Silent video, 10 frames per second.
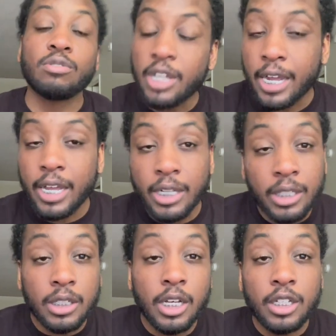I got
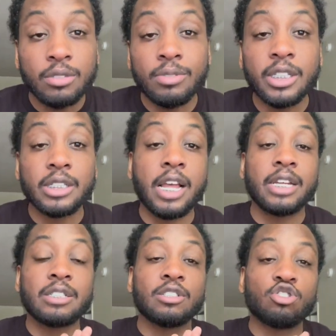another customer
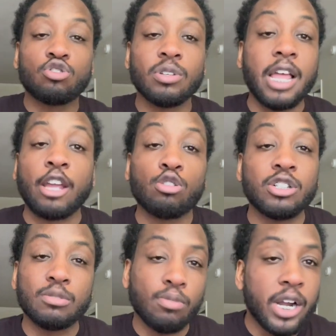that like
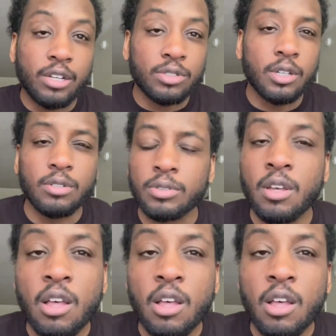Chris Brown songs.